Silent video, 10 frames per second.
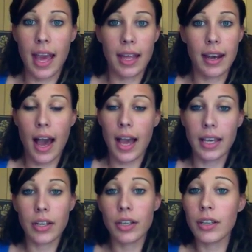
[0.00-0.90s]
and
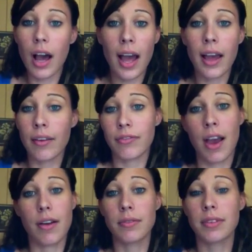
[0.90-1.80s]
I could not have
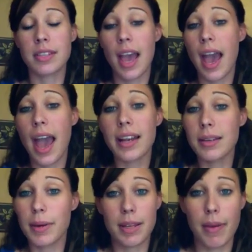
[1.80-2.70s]
found
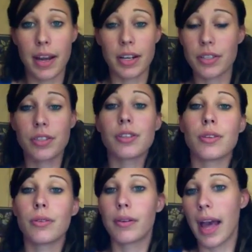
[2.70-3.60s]
anybody better
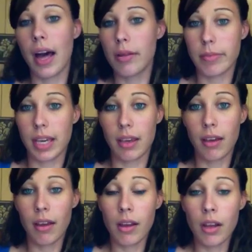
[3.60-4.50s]
to help me